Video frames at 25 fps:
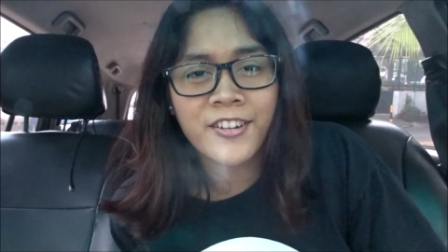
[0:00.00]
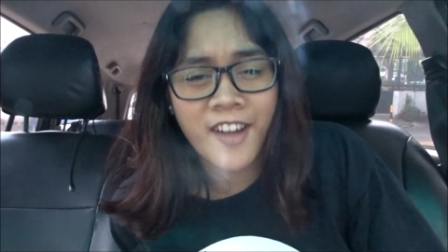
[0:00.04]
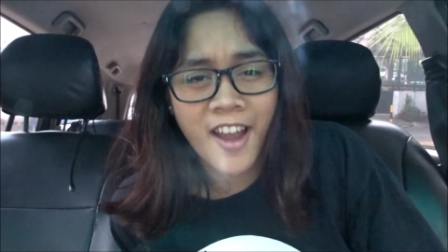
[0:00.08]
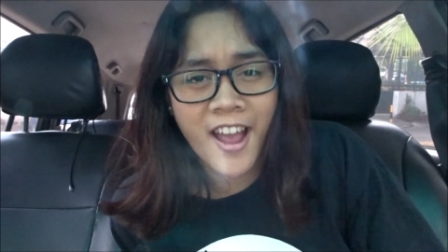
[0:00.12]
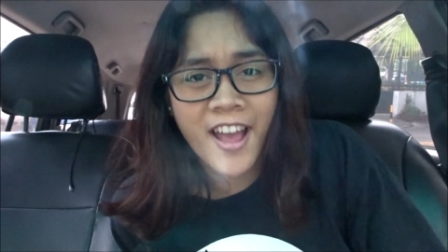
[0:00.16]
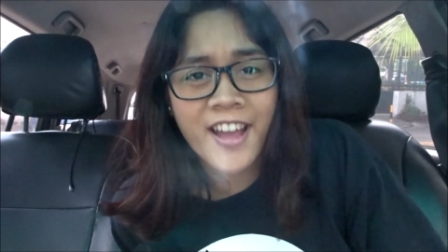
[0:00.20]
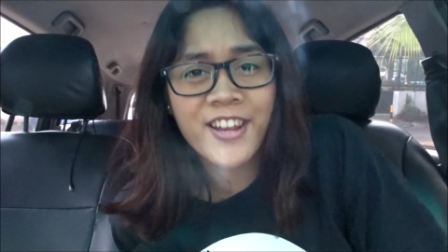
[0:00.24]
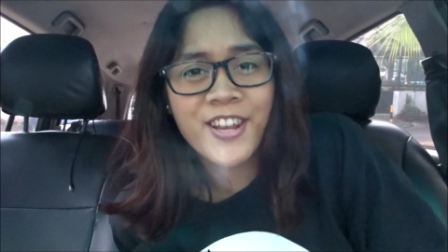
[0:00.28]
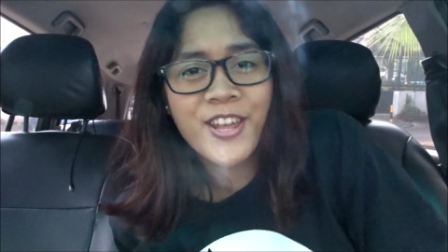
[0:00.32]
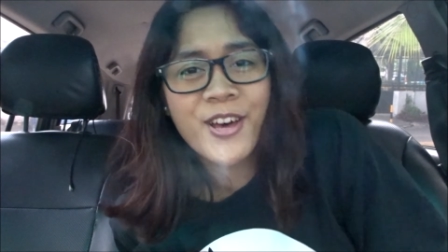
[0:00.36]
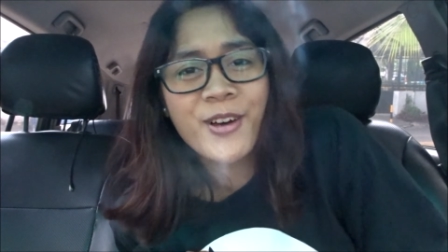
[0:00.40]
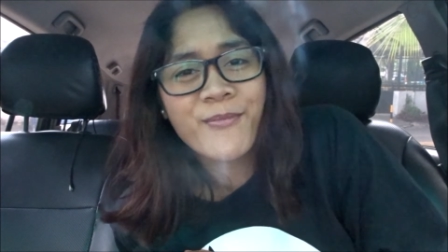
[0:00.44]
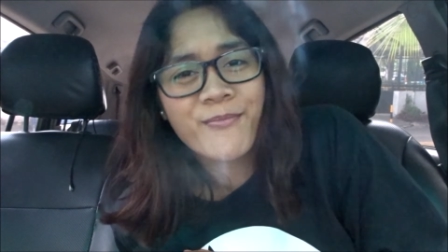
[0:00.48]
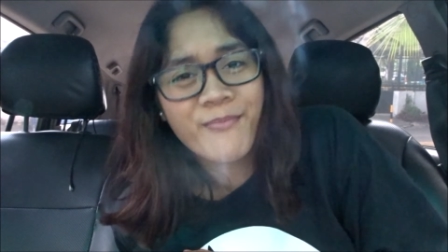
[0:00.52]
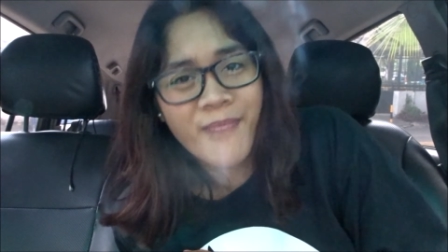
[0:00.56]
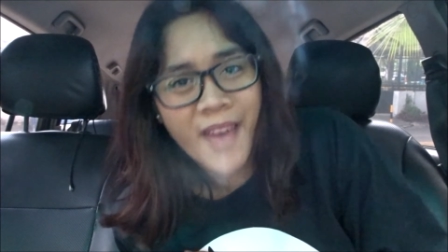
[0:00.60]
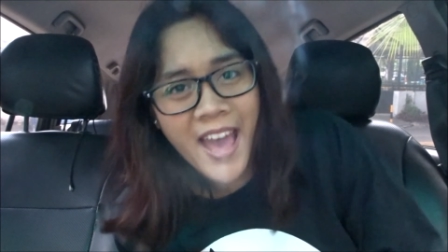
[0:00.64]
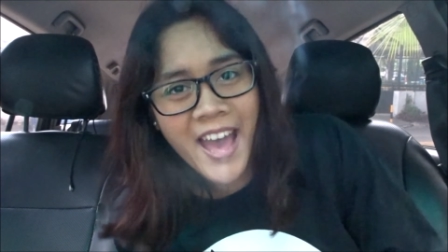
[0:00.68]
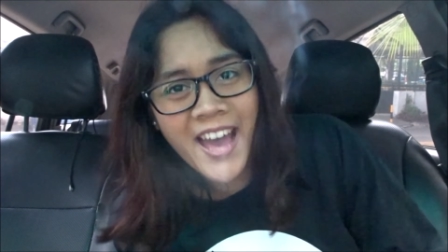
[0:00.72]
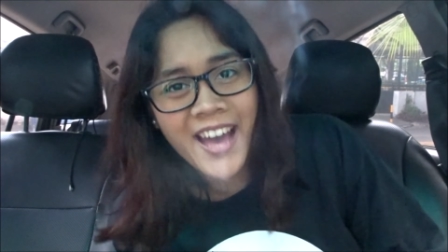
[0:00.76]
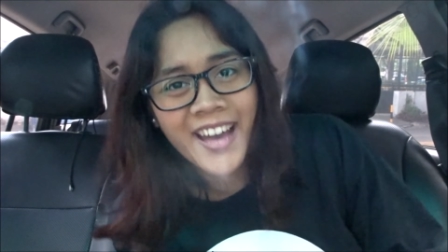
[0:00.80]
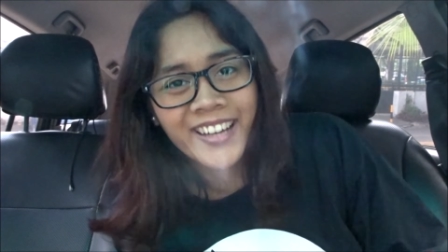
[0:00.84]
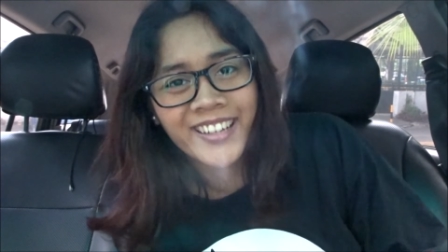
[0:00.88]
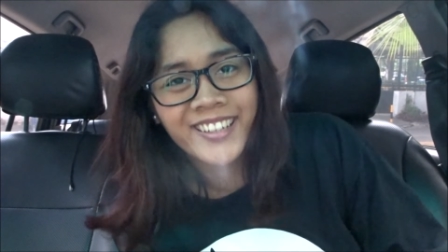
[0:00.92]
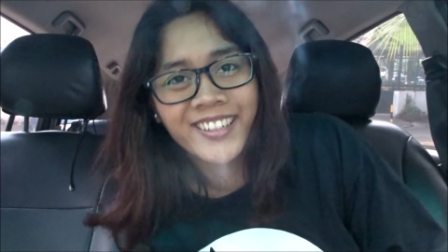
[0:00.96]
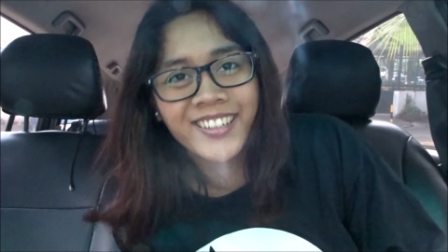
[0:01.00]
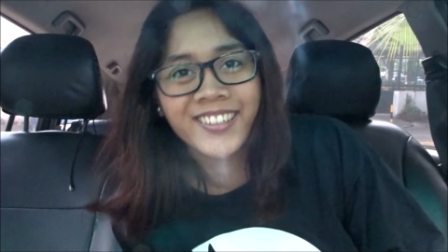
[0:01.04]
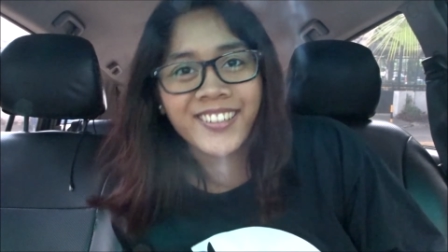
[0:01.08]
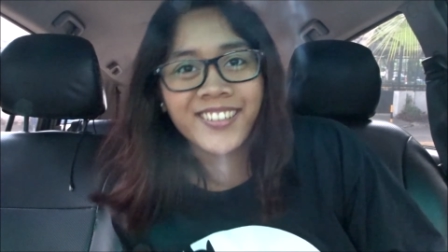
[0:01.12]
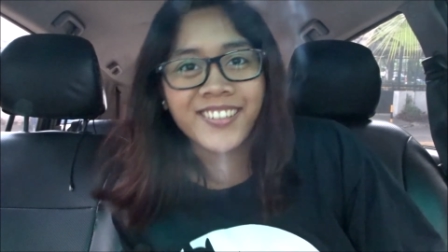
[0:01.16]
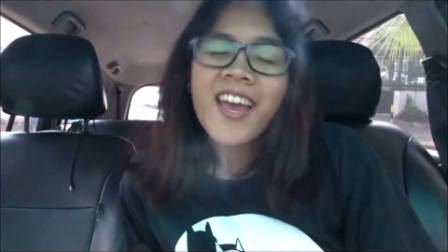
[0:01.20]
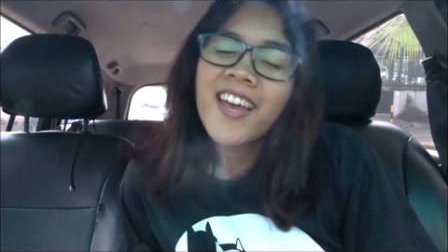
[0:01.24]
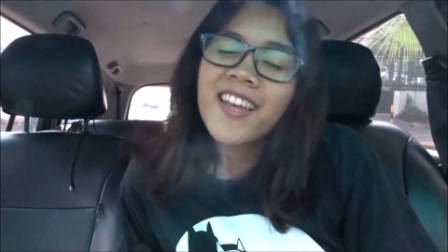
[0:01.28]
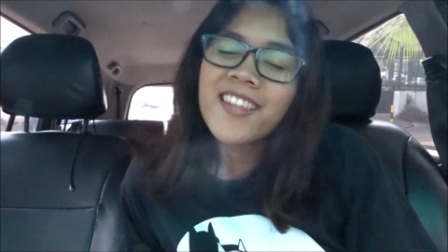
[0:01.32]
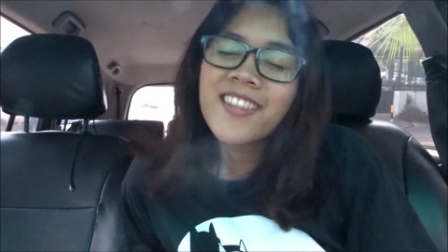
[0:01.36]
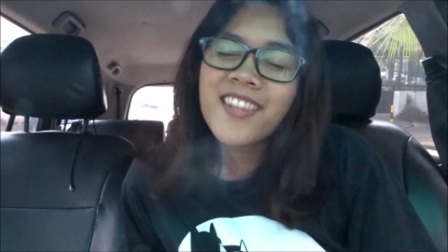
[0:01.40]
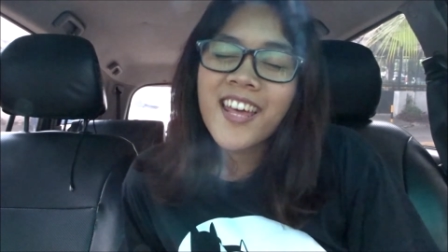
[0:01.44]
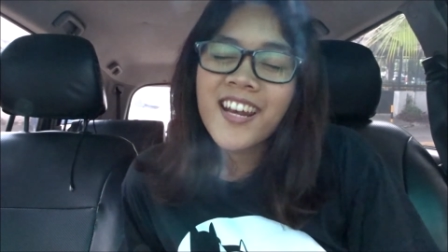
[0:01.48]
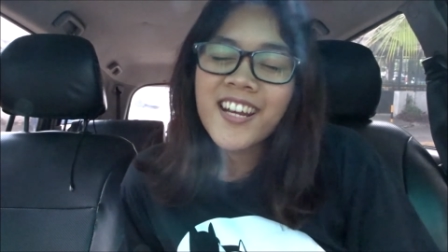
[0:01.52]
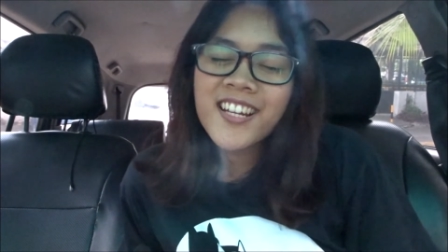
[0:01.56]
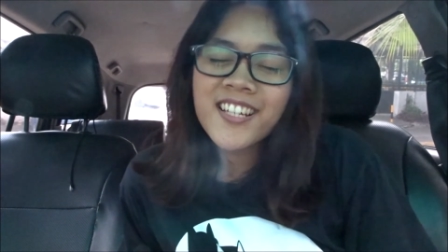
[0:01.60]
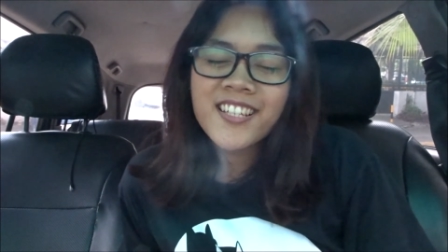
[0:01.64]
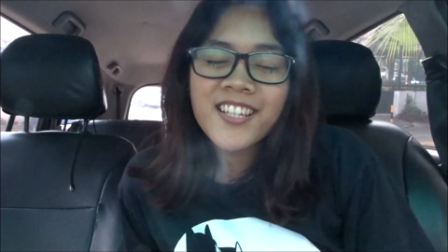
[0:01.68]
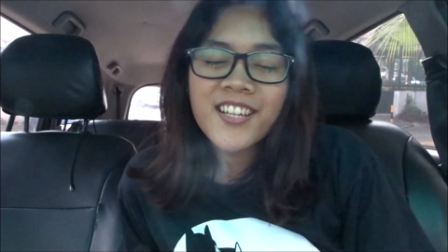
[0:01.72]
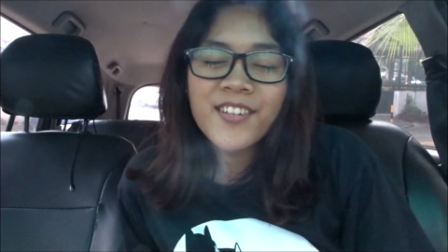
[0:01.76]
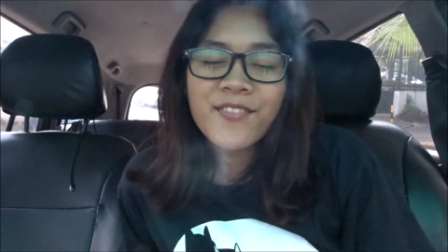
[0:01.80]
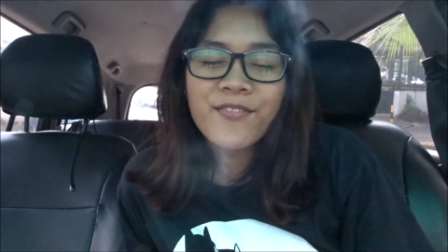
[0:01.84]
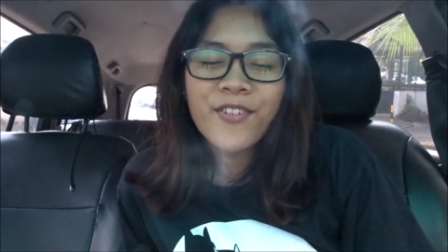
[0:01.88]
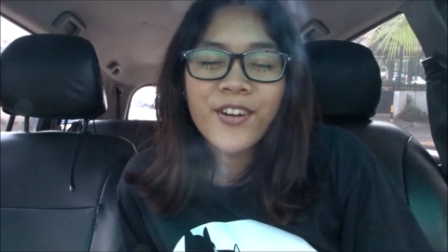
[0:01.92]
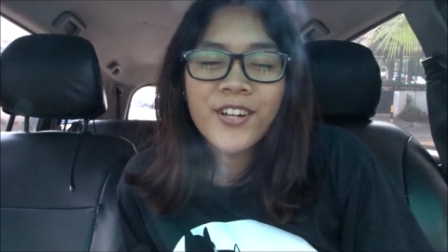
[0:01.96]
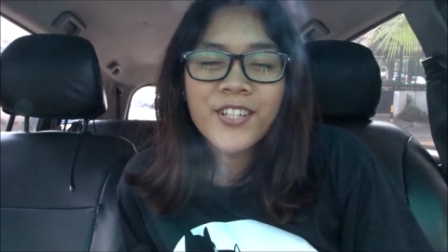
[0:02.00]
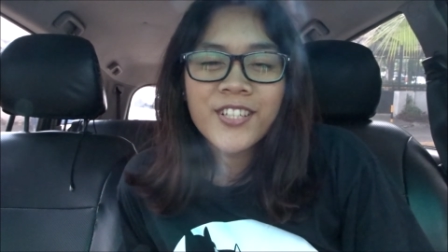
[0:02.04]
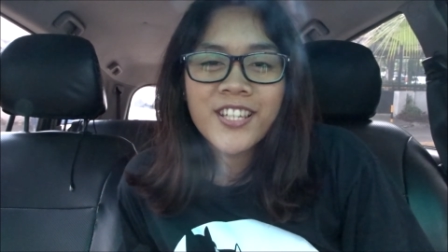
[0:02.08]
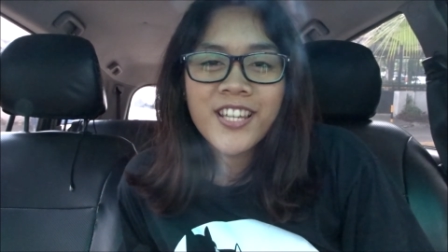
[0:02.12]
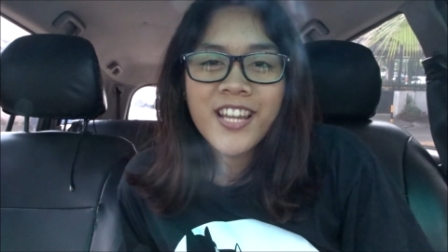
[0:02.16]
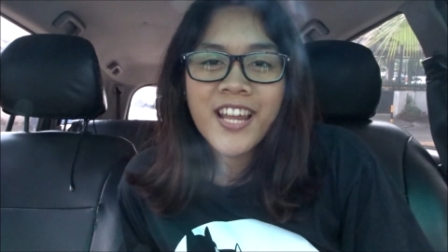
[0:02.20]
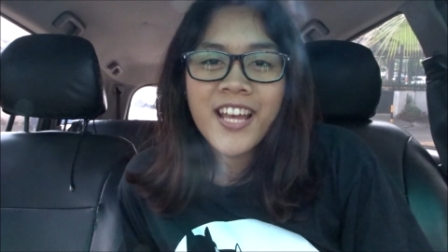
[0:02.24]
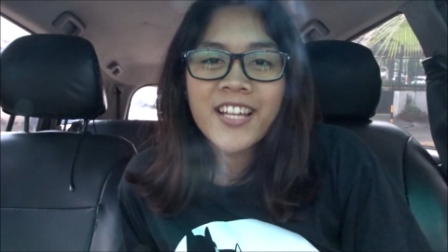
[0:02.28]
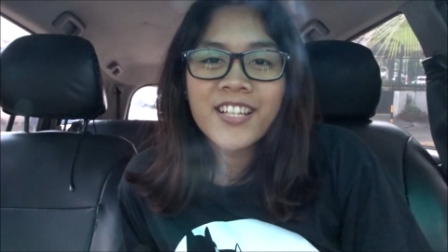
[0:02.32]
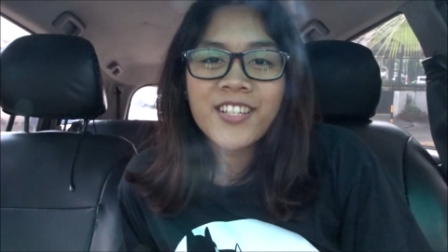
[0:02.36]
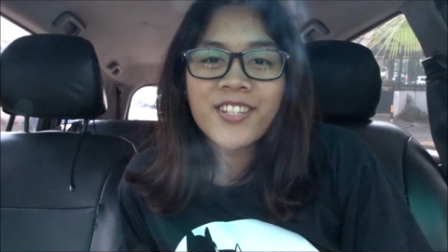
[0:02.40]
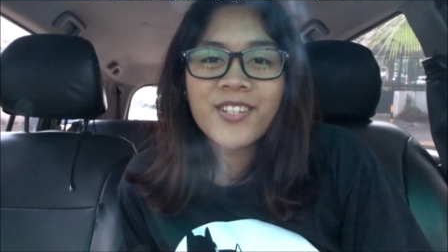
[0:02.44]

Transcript: random back. And that is it for today,